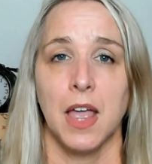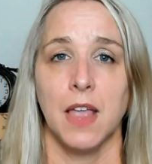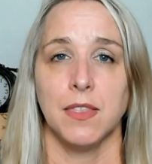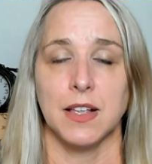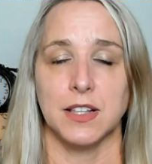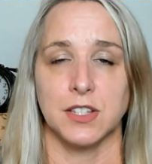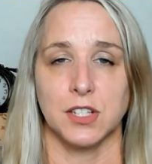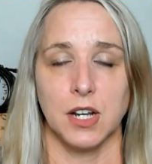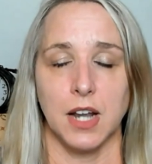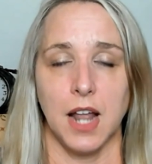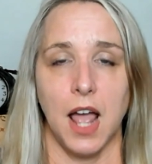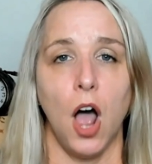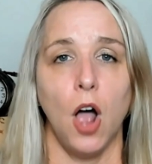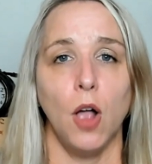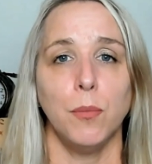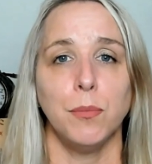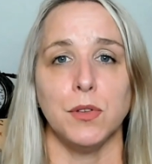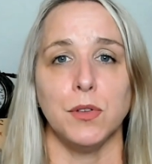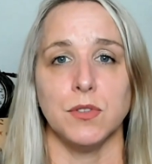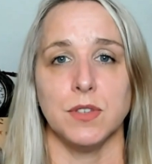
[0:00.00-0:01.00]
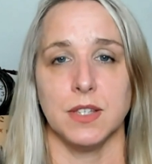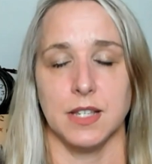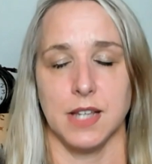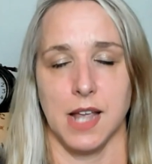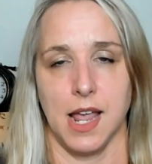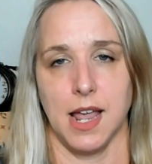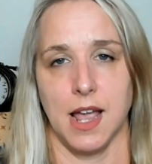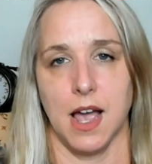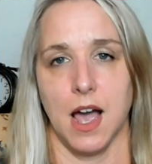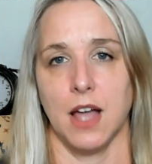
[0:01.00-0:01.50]
that's going to help you
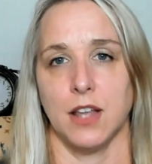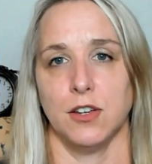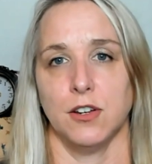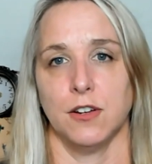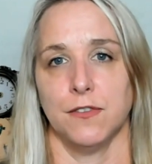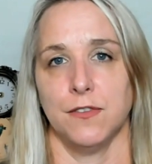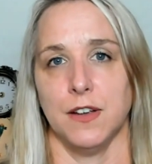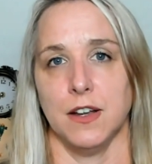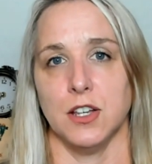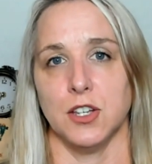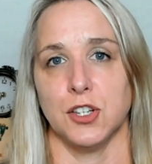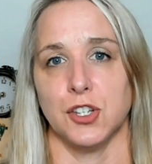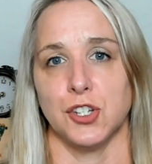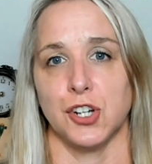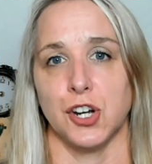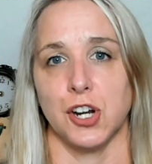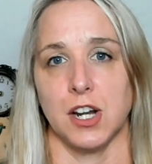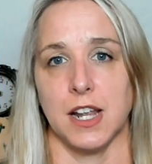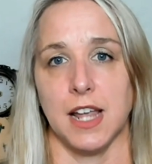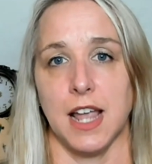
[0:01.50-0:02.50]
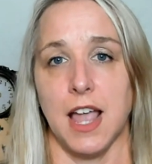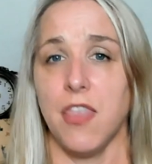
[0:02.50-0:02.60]
stay on your fitness journey?